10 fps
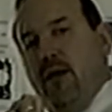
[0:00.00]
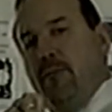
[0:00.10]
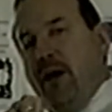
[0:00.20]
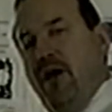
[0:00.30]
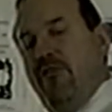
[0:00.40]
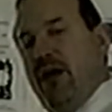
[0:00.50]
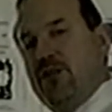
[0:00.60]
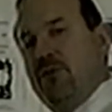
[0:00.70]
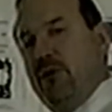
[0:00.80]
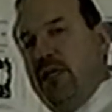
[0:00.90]

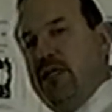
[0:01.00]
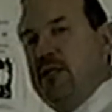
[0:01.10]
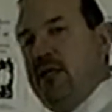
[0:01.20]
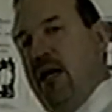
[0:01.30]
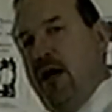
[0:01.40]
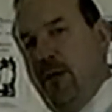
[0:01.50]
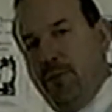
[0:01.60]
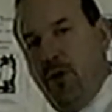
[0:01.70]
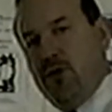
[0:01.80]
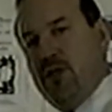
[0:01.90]
myofascial release
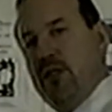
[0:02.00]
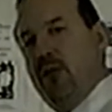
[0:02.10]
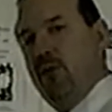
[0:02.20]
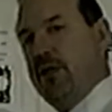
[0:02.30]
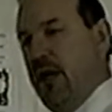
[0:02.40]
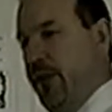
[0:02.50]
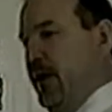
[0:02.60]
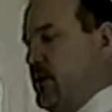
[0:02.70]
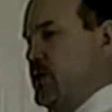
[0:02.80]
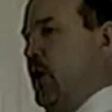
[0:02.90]
approach, and then we're done
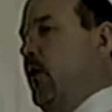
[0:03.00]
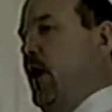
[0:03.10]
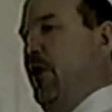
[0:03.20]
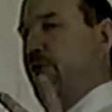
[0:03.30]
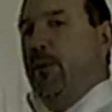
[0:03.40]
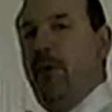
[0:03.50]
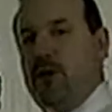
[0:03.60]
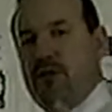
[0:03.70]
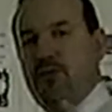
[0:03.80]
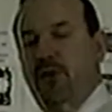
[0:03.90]
there. So three
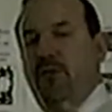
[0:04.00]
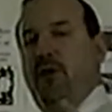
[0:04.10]
pulses with